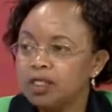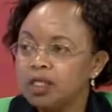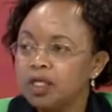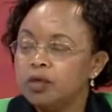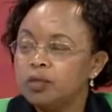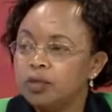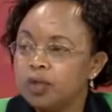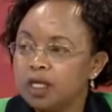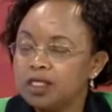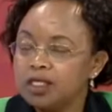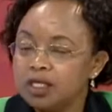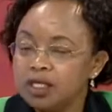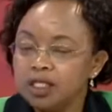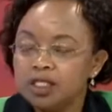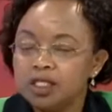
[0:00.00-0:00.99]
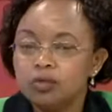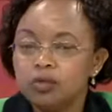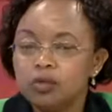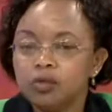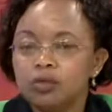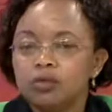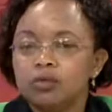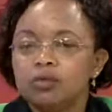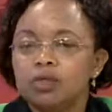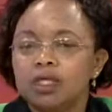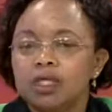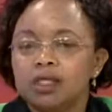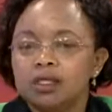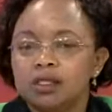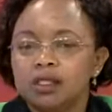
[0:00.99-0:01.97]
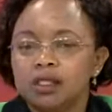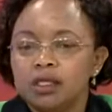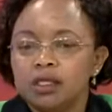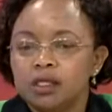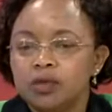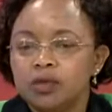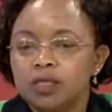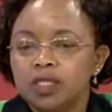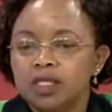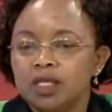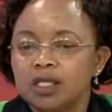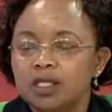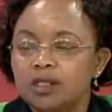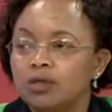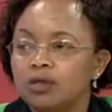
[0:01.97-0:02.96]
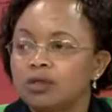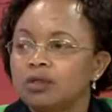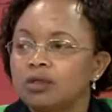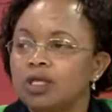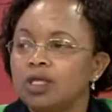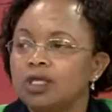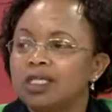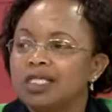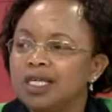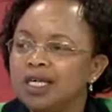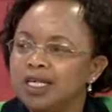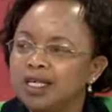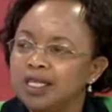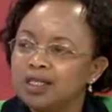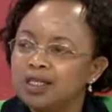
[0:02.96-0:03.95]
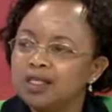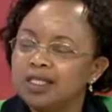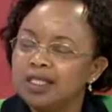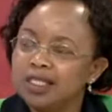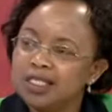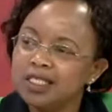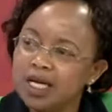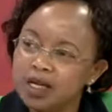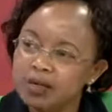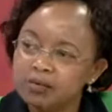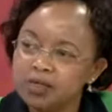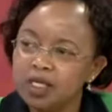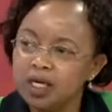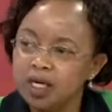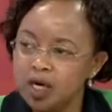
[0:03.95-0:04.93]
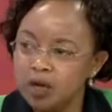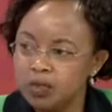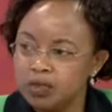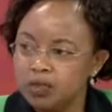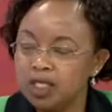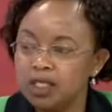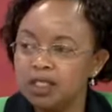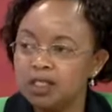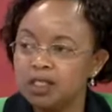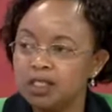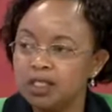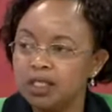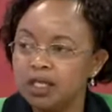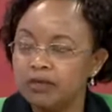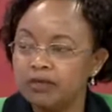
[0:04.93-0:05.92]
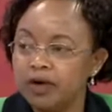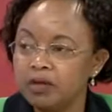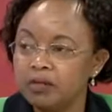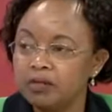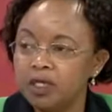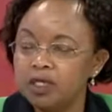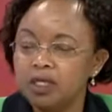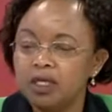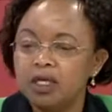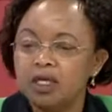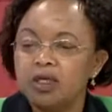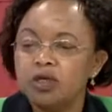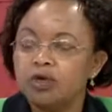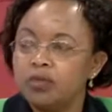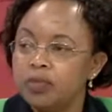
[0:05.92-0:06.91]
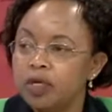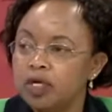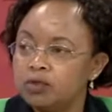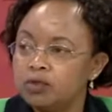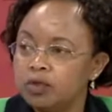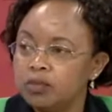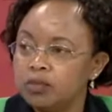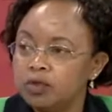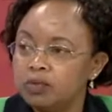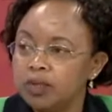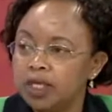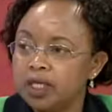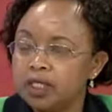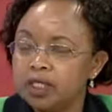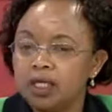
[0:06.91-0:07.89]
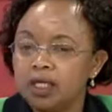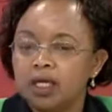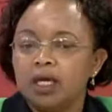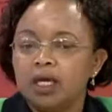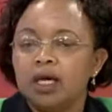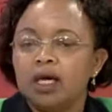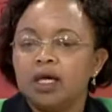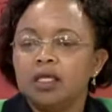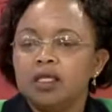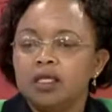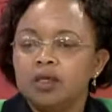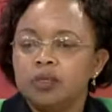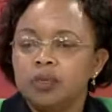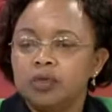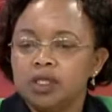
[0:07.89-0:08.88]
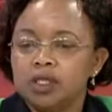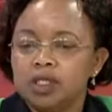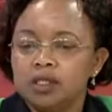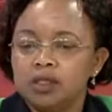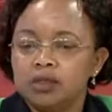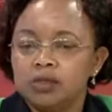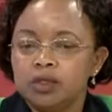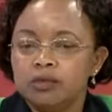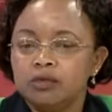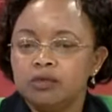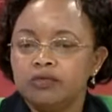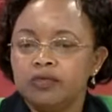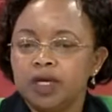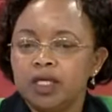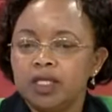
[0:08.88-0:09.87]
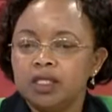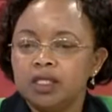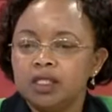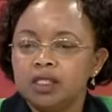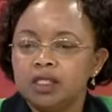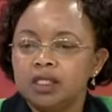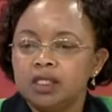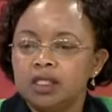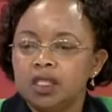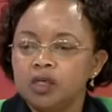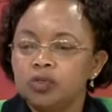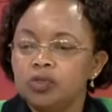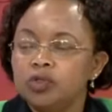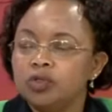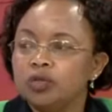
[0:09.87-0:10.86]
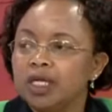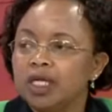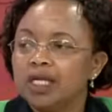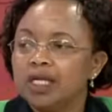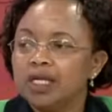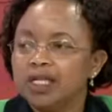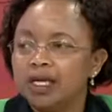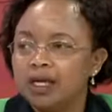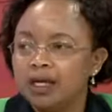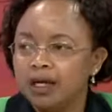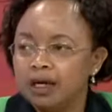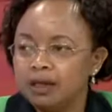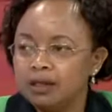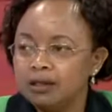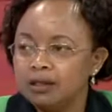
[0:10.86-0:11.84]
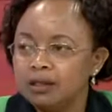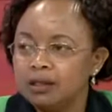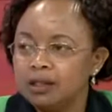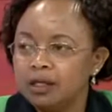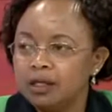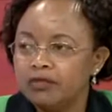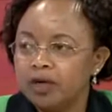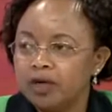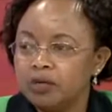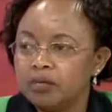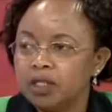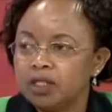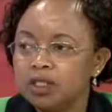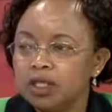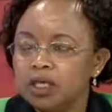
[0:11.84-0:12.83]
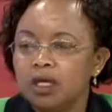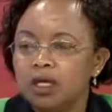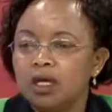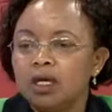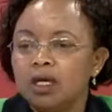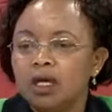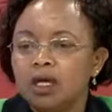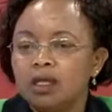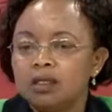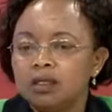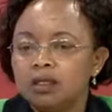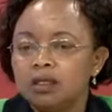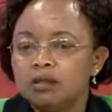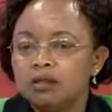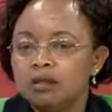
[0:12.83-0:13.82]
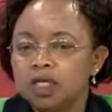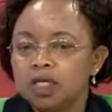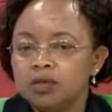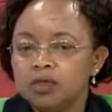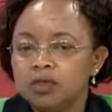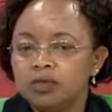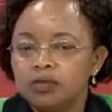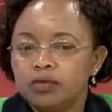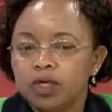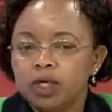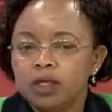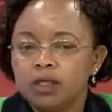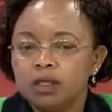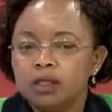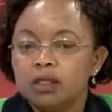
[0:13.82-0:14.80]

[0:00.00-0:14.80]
is able. I said it's able to sequester in all, take in 3 times the carbon that is in the environment compared to a normal plant. And in the process, we find that it is able to clean the air in the environment. And in terms of where